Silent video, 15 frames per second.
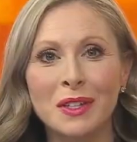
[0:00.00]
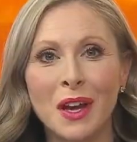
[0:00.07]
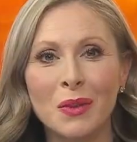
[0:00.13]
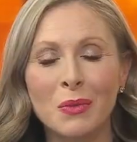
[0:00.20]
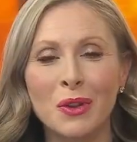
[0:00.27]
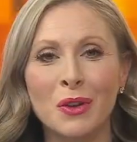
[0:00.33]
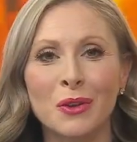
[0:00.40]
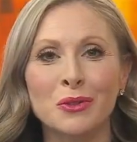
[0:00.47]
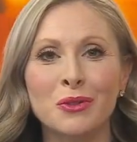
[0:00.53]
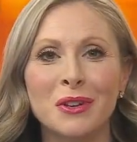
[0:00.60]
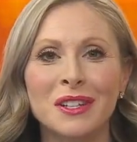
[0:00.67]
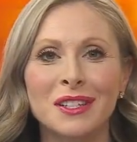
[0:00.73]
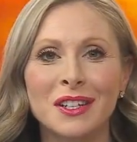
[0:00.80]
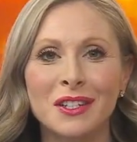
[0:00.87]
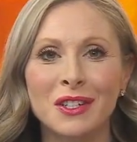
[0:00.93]
done with her
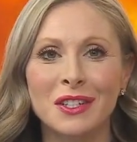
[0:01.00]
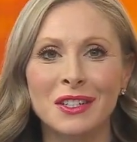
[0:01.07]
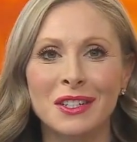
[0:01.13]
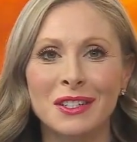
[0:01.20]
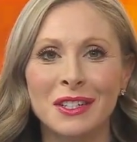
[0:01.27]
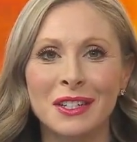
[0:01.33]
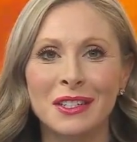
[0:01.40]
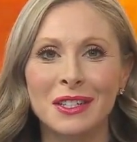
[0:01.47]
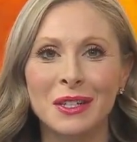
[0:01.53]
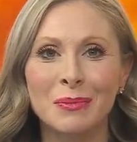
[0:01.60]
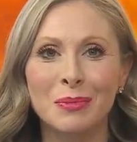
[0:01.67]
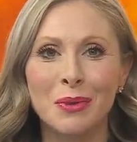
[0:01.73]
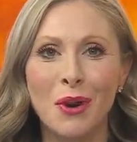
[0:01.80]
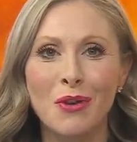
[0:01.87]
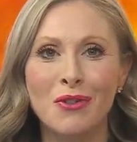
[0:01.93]
transition to
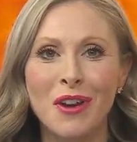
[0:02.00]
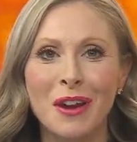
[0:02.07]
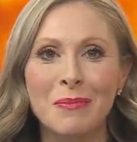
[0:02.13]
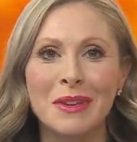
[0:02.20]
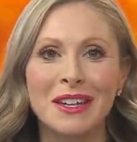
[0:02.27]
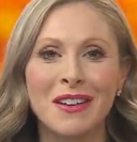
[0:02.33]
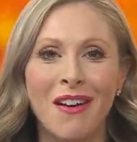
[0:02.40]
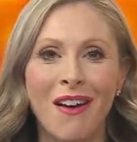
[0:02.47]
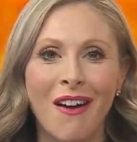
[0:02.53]
teaching program in